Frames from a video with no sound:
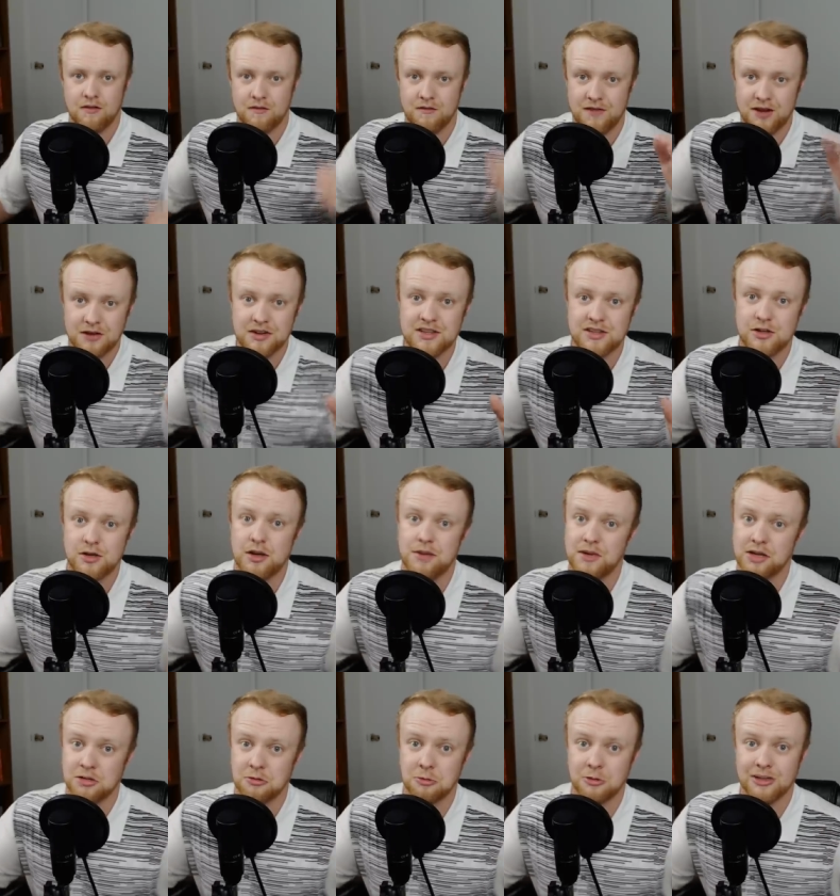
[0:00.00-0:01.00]
Very soon, I'm
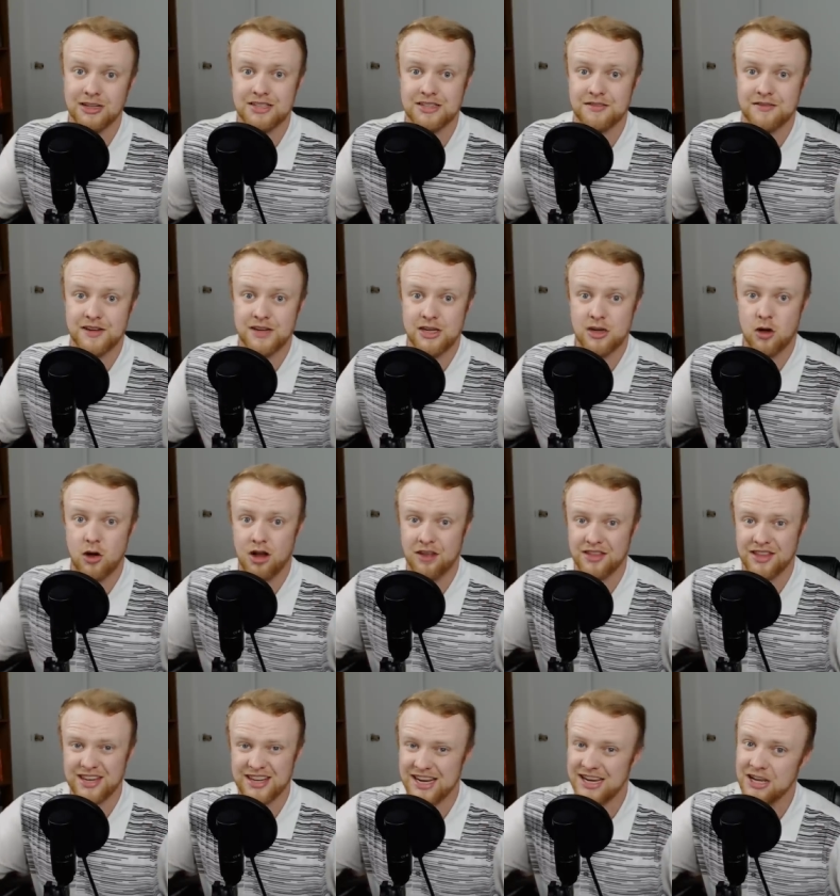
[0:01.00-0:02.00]
going to release a video on
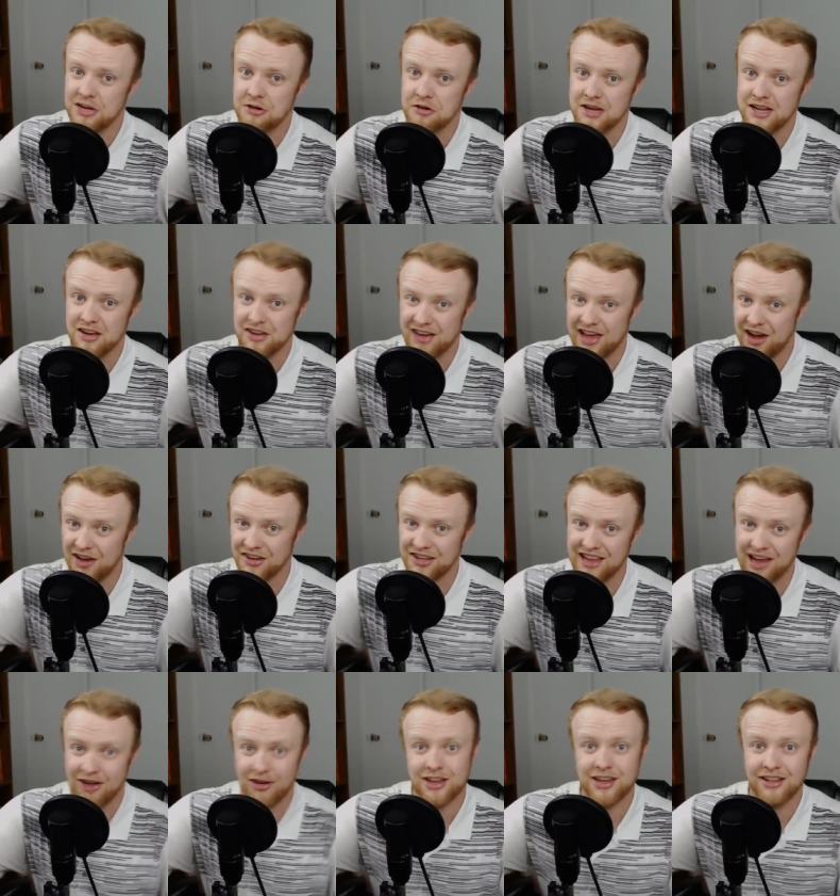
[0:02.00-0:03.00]
the nitty gritty on how to
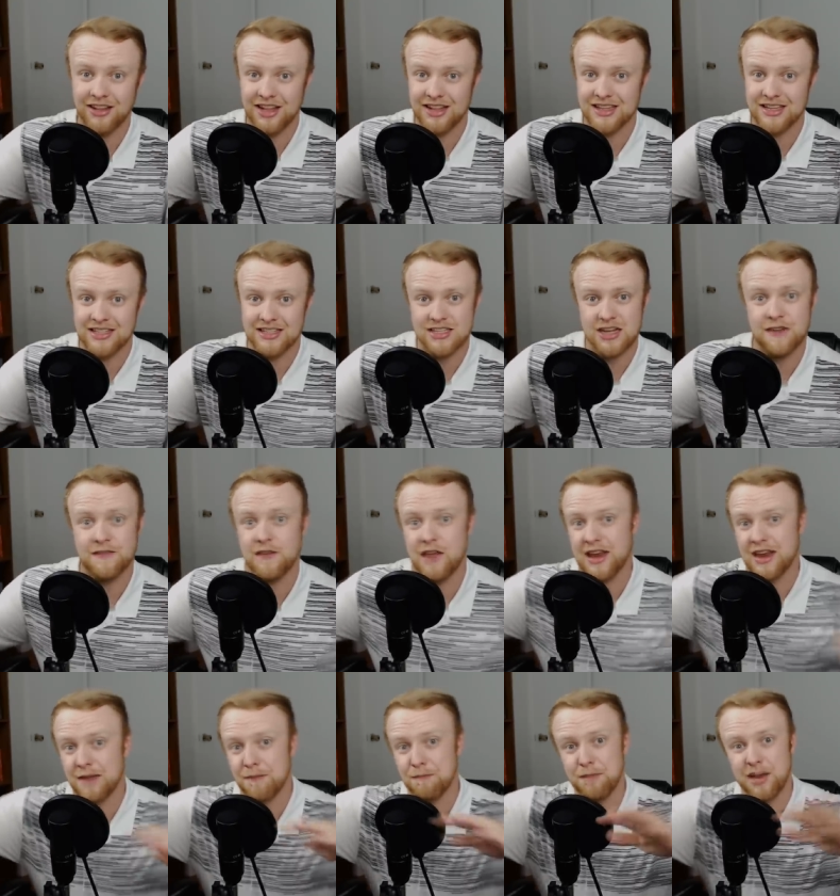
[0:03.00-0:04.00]
calculate this stuff
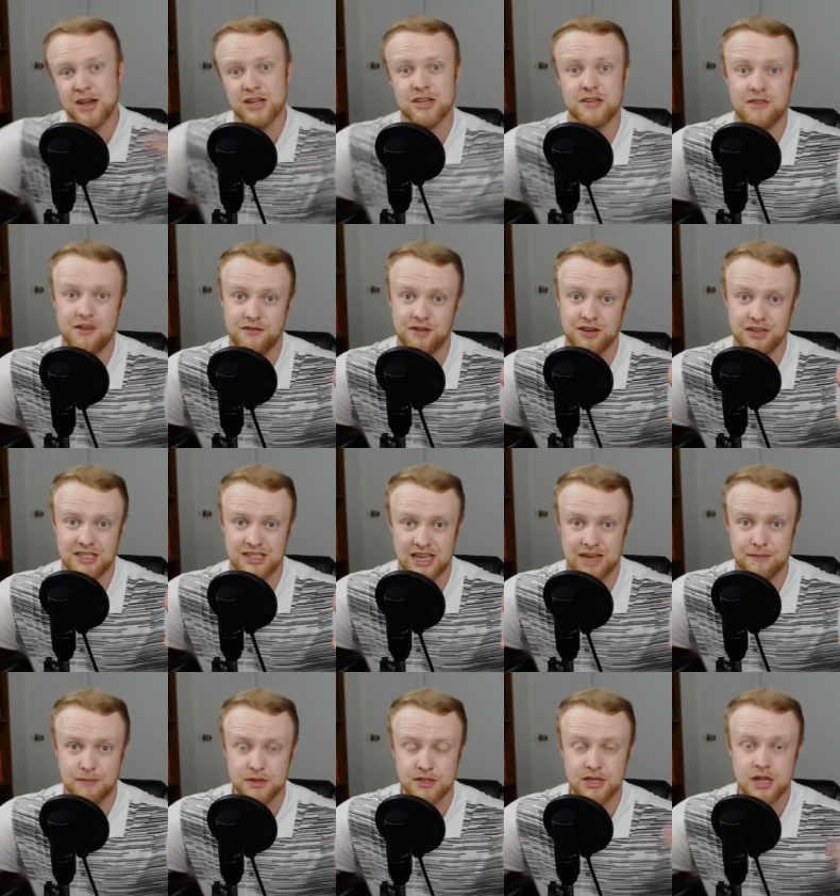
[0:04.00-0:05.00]
and a bunch of different
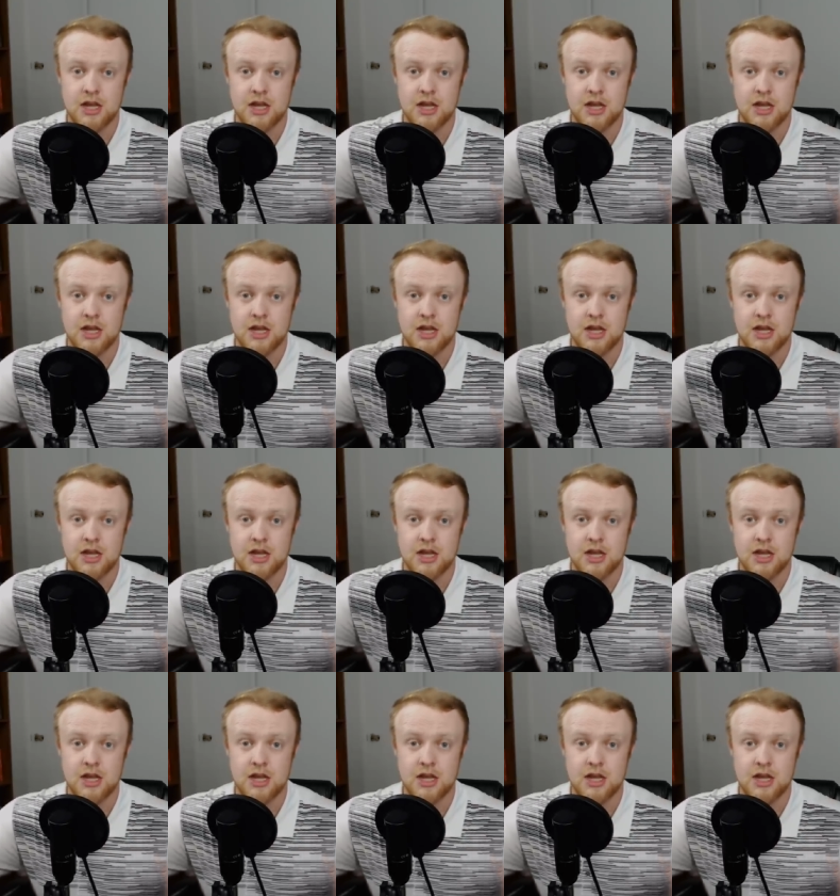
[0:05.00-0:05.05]
examples.